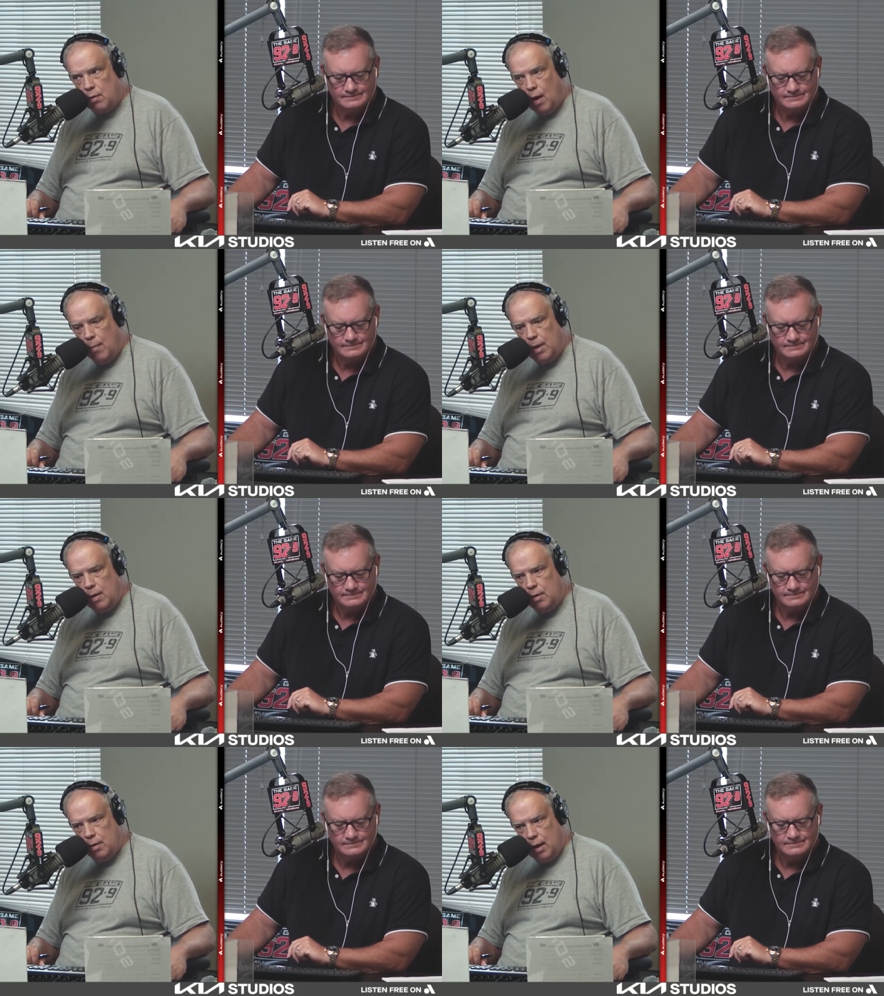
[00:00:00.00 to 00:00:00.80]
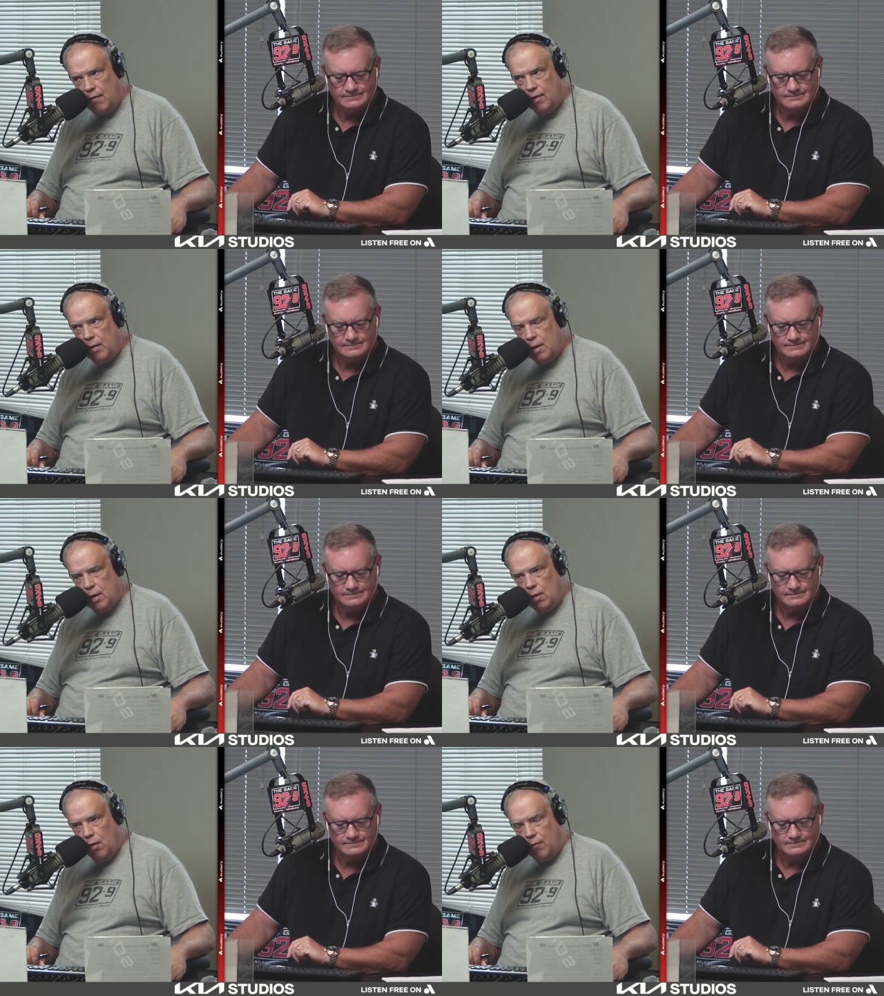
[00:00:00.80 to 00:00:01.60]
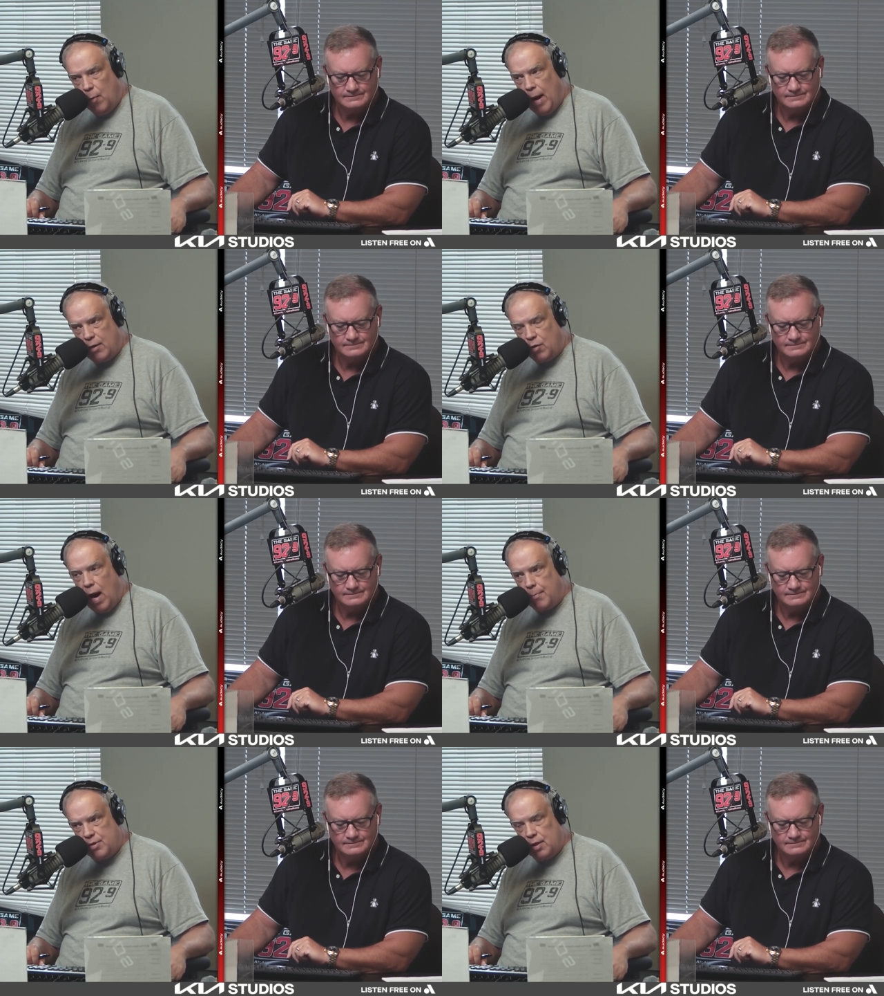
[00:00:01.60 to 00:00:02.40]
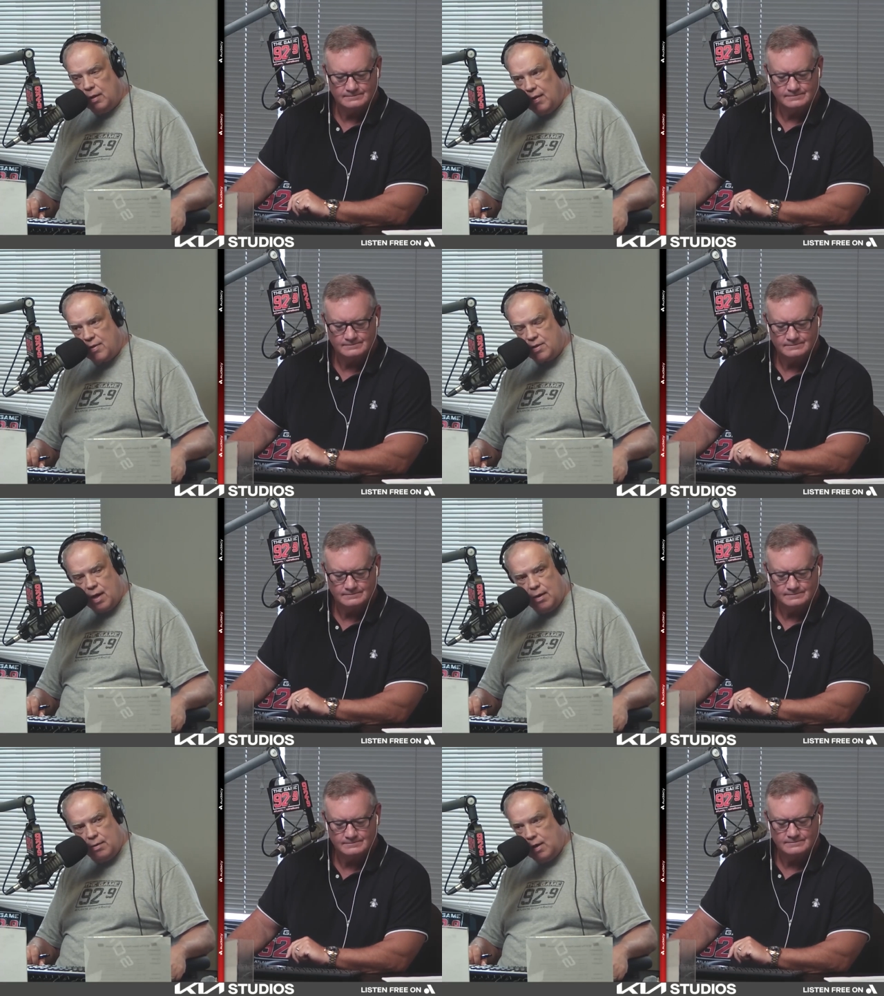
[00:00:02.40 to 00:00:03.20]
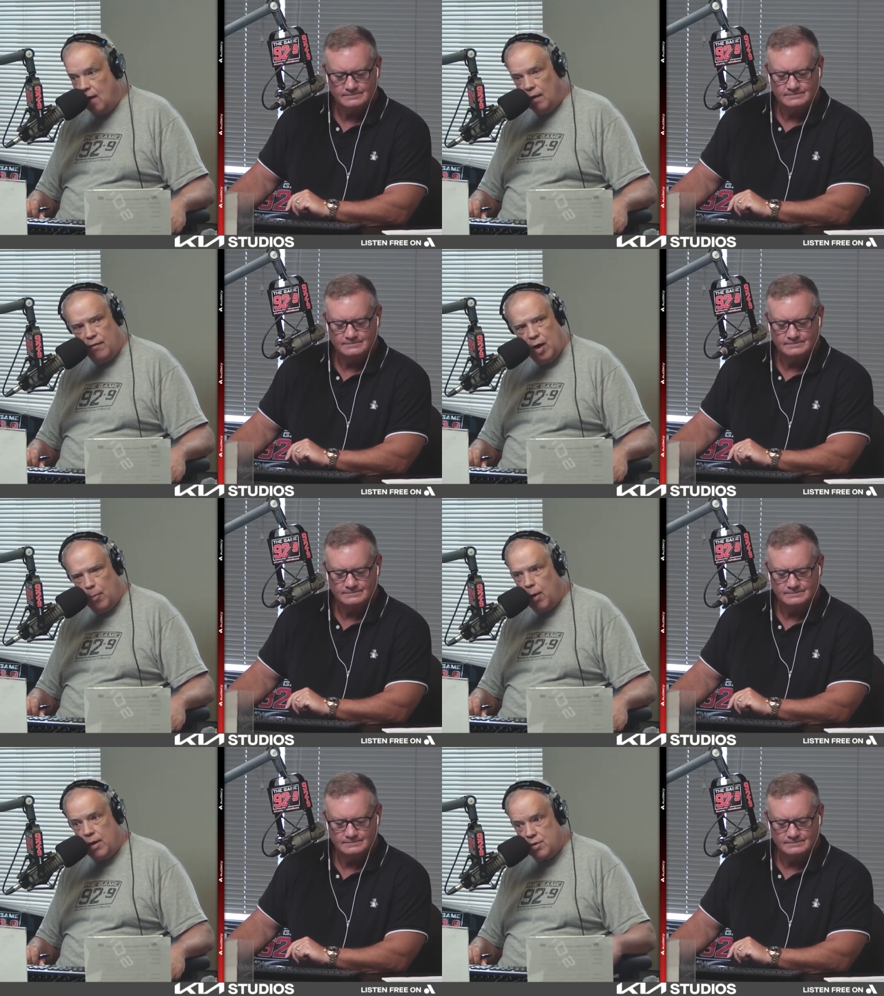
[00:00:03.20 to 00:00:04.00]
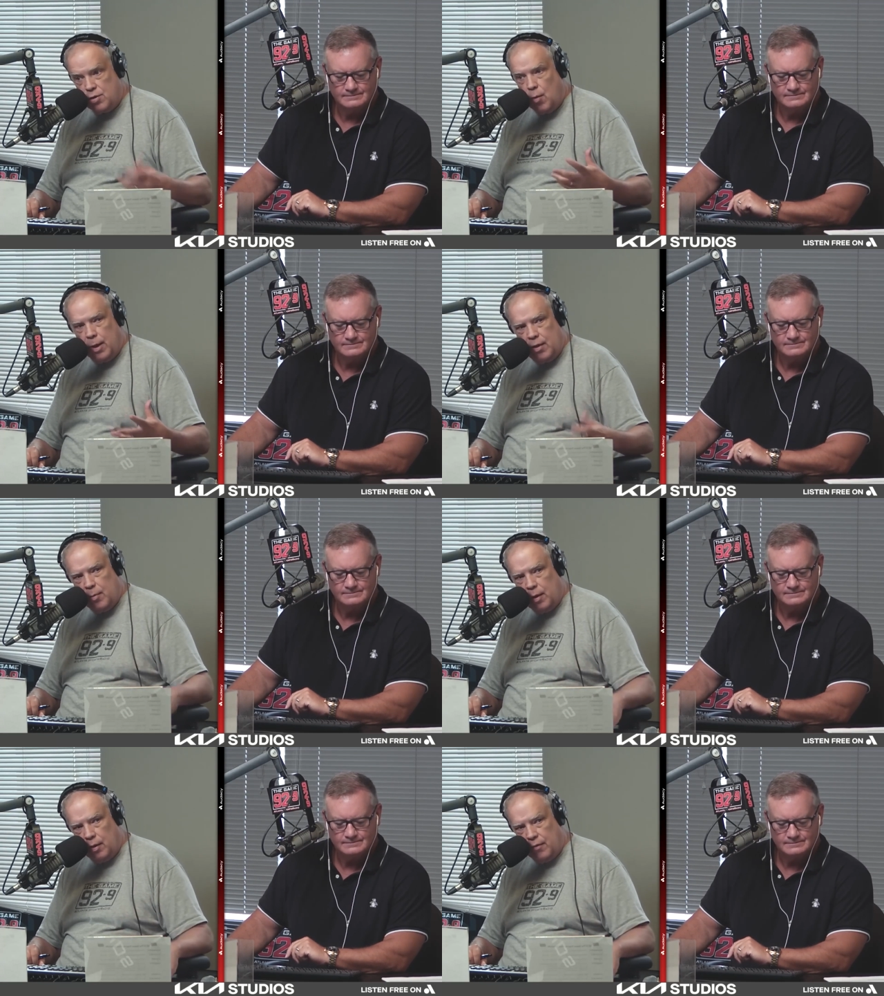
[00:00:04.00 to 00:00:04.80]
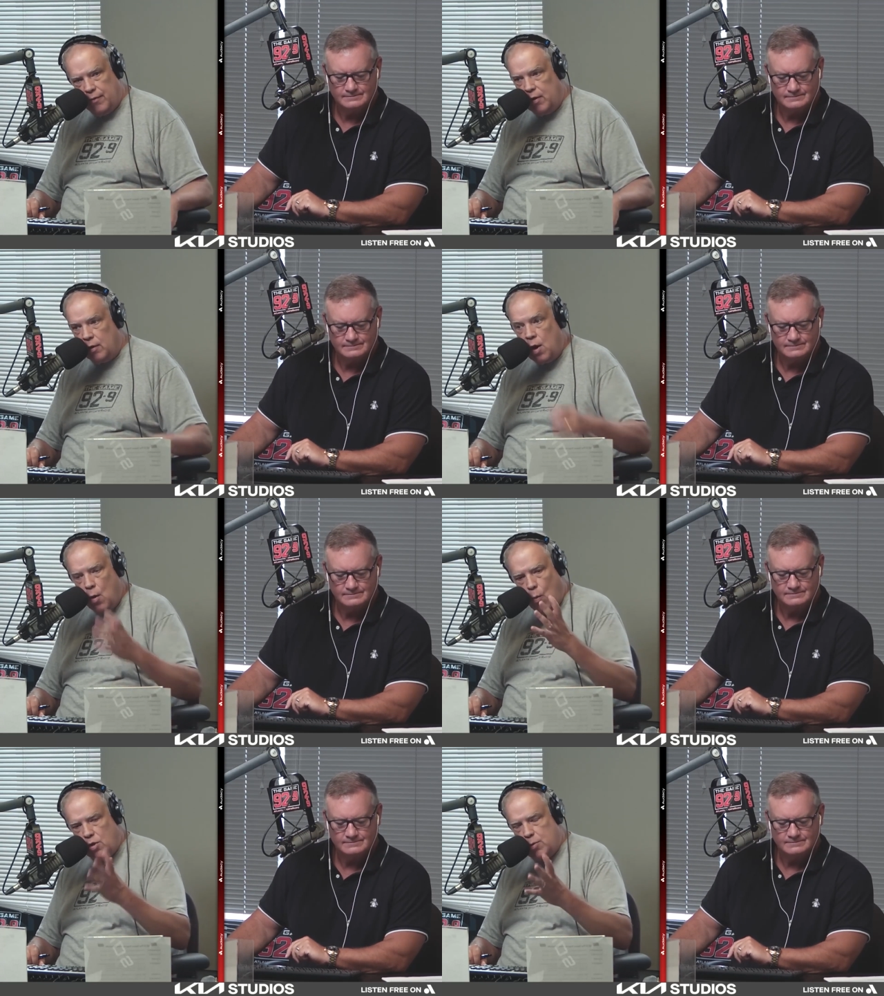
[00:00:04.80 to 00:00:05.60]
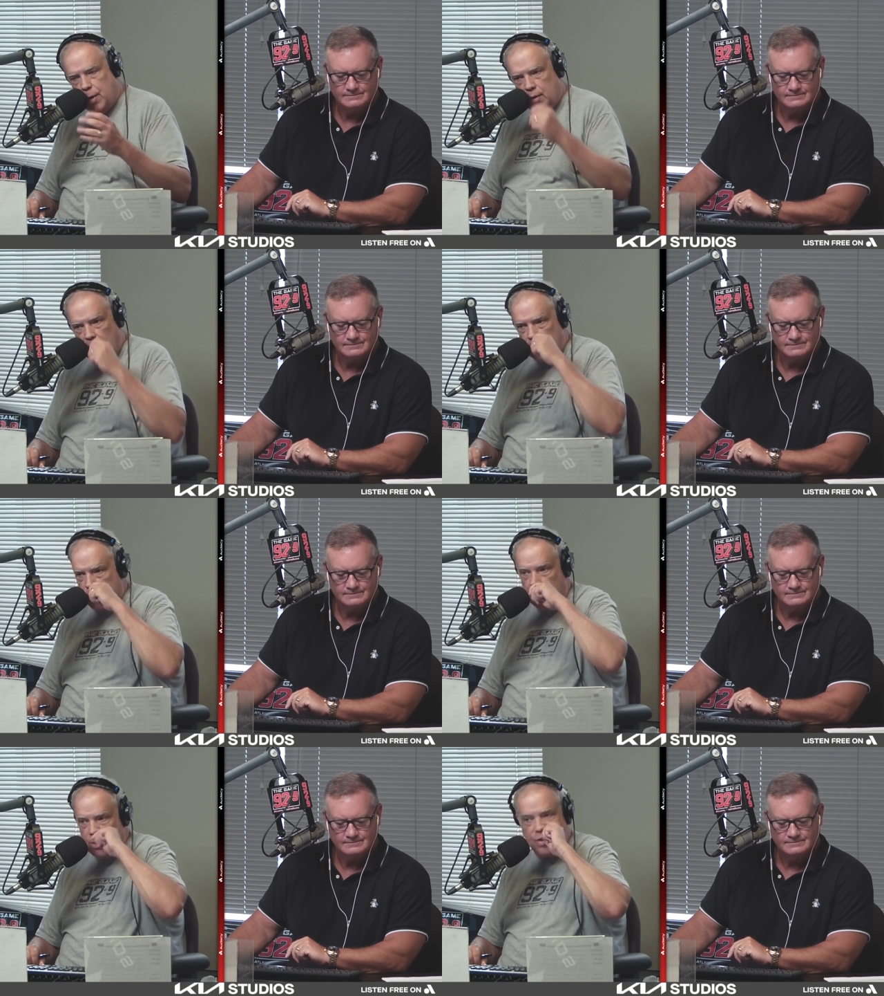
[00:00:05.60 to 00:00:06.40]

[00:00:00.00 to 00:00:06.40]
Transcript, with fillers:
Speaker 1: I mean, you could have a you know a fullback trap, and suddenly that's a 10, 10 11 yard play because there's nobody in the middle of the field once you break the line of scrimmage.